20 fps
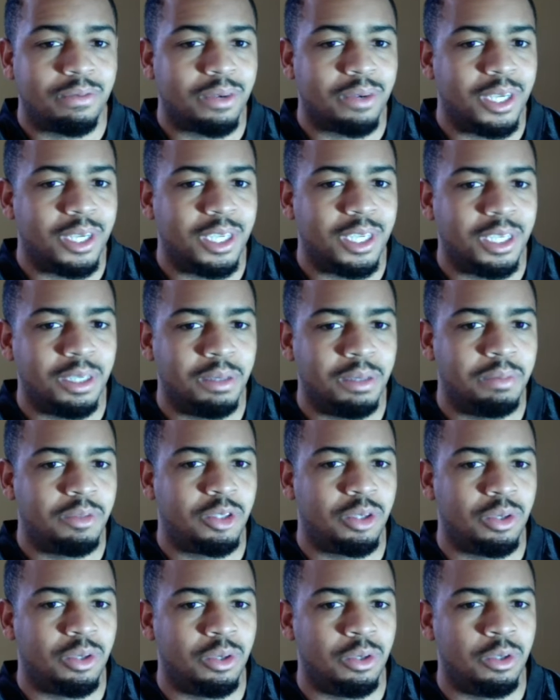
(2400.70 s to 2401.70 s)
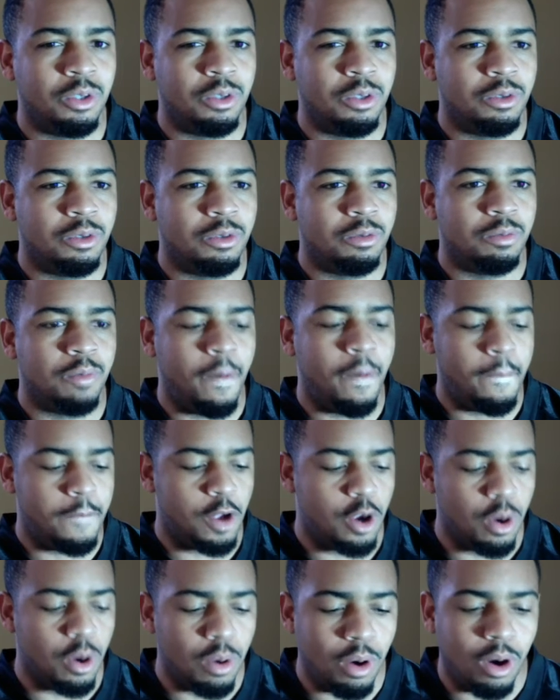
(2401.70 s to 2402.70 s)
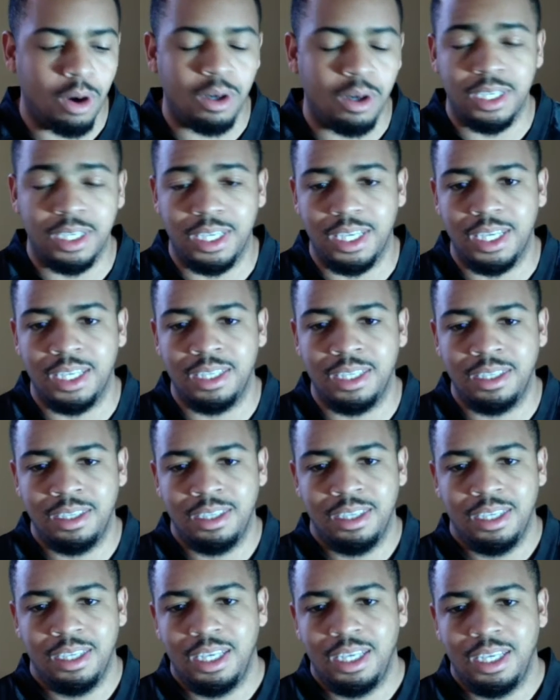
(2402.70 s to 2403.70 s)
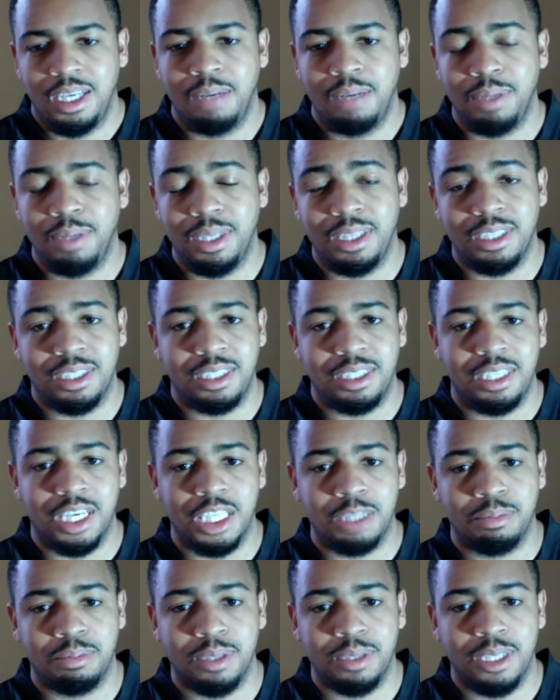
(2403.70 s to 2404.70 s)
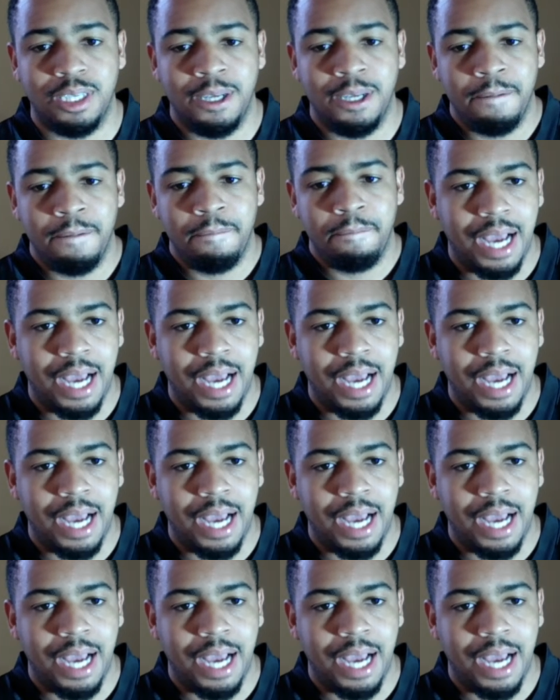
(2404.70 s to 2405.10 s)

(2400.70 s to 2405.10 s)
for him to go all in and be this desperate,